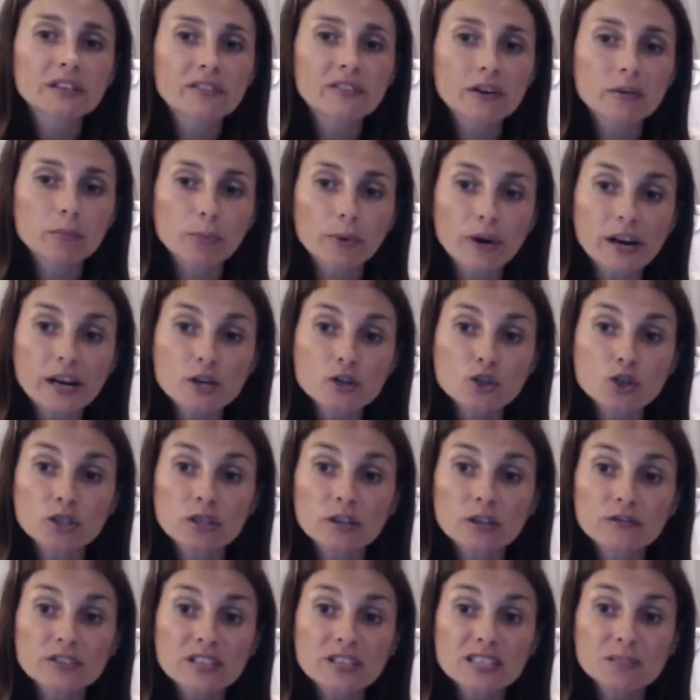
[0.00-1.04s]
vibration
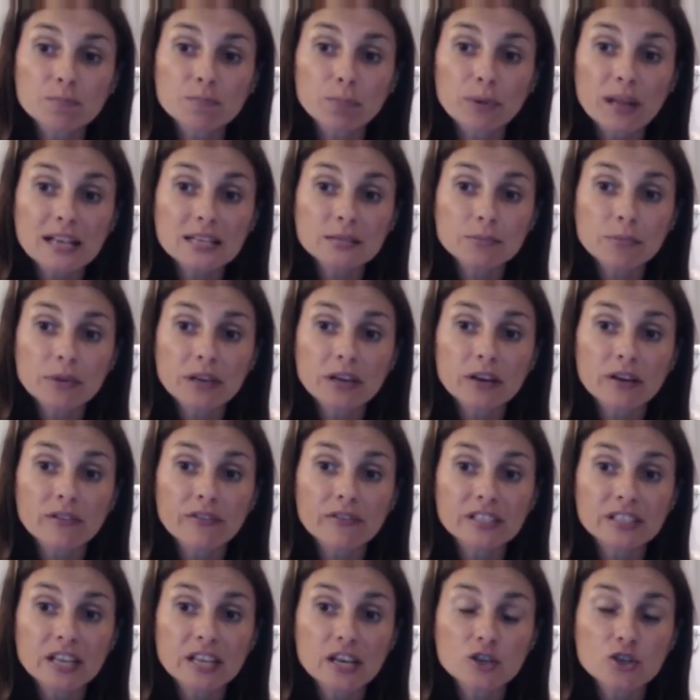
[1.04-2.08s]
of this plasma
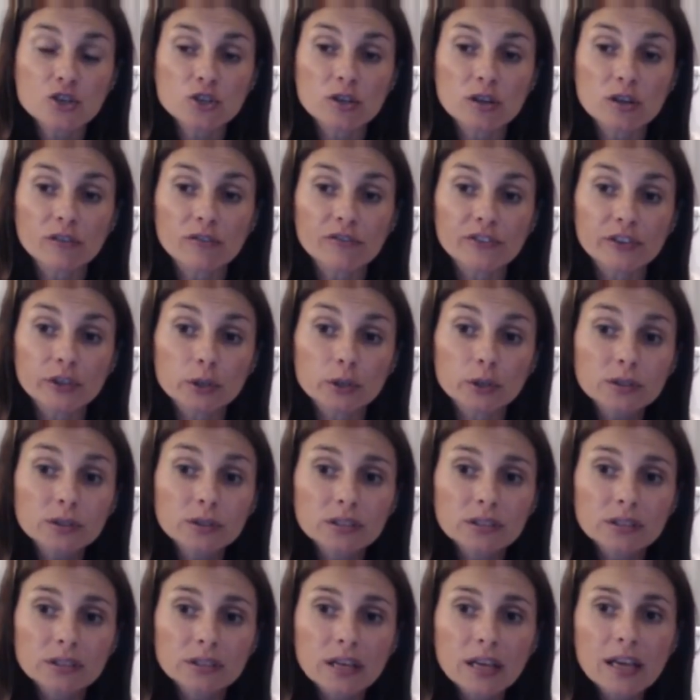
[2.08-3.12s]
gravitational field,
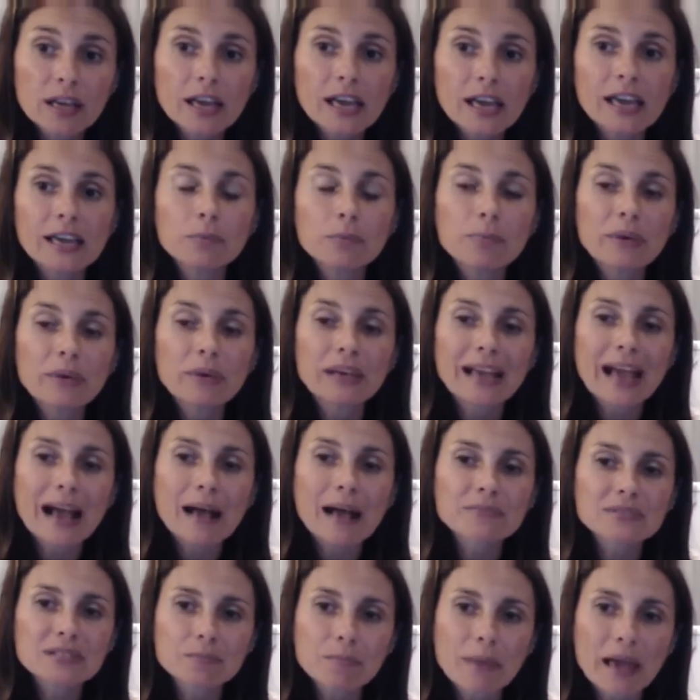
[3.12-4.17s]
it
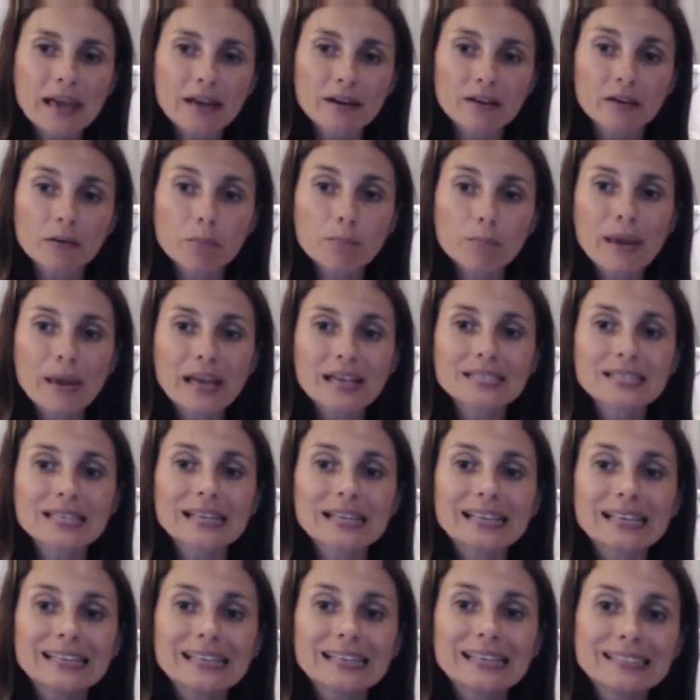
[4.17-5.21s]
becomes matter,
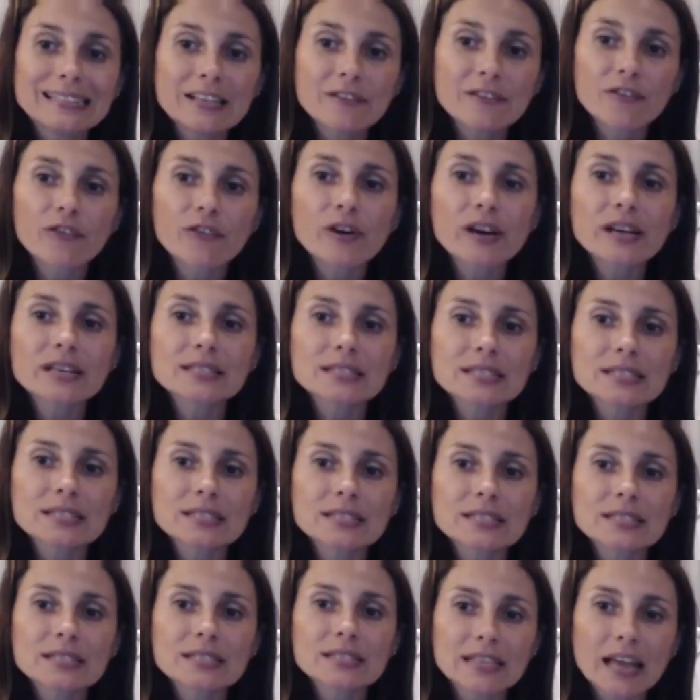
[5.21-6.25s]
basically different
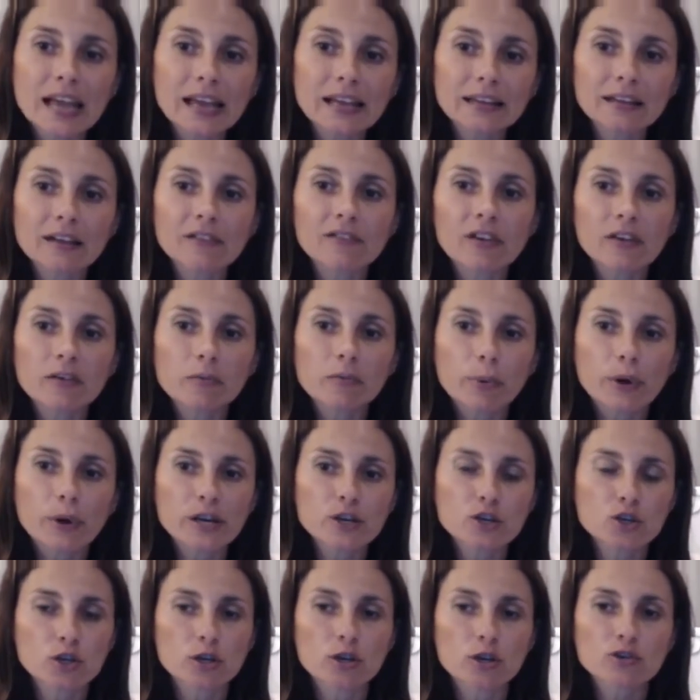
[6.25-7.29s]
state of
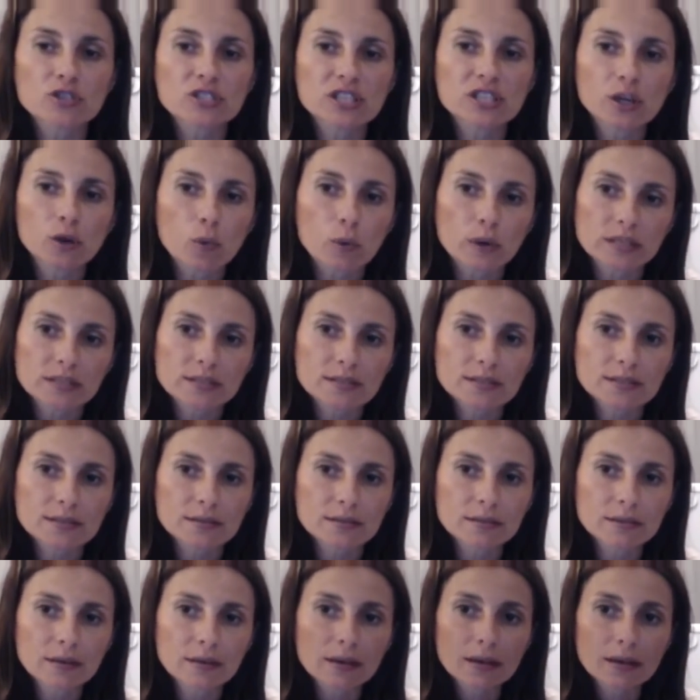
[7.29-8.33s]
vibrational sequence.
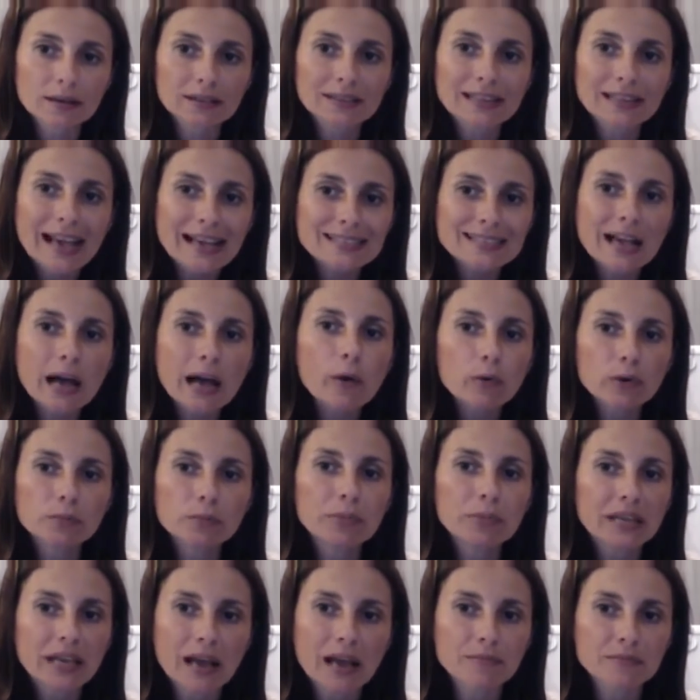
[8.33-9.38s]
That's how it
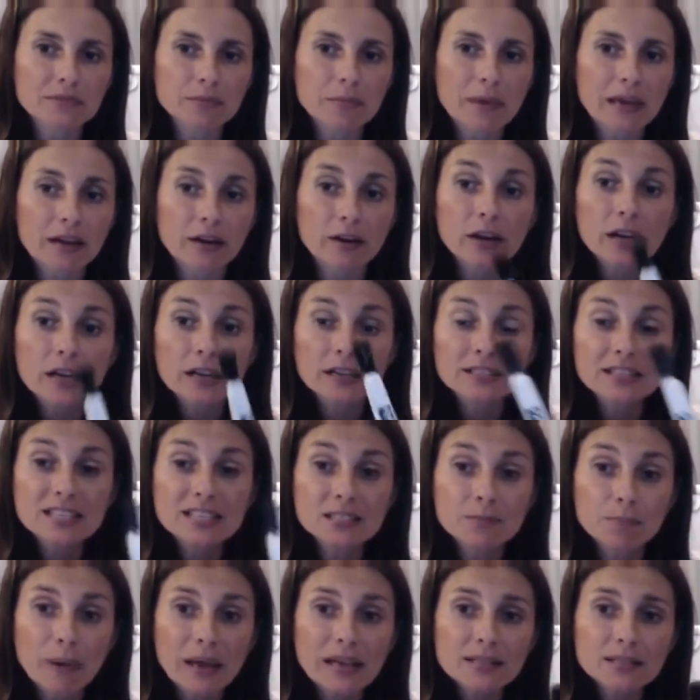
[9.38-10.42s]
becomes matter. This
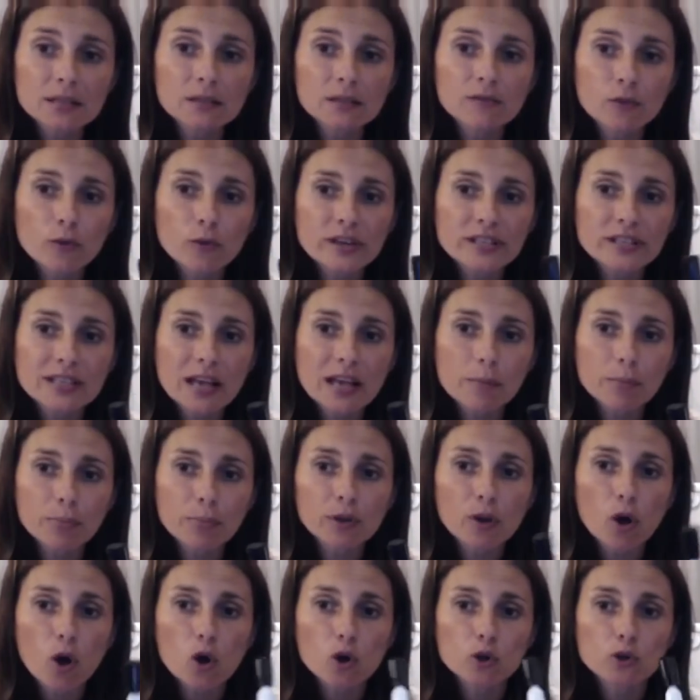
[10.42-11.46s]
pencil, for
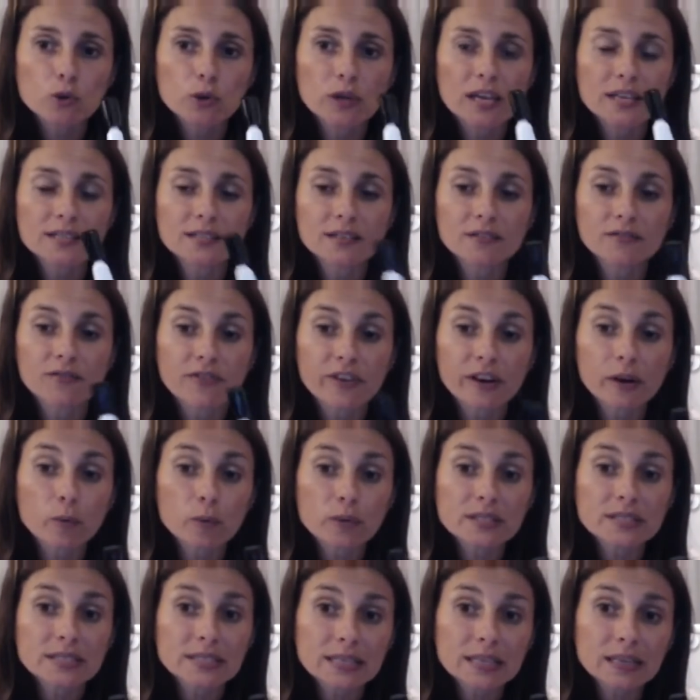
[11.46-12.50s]
example, also has a
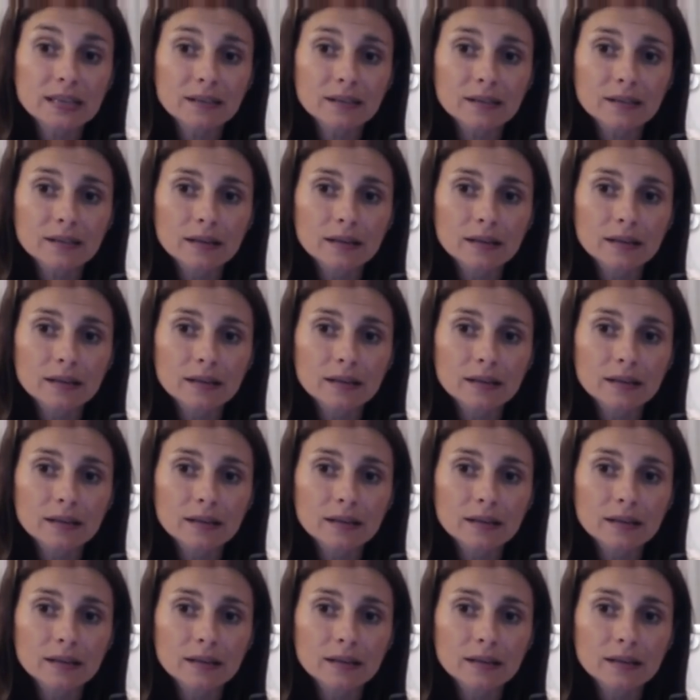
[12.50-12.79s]
frequency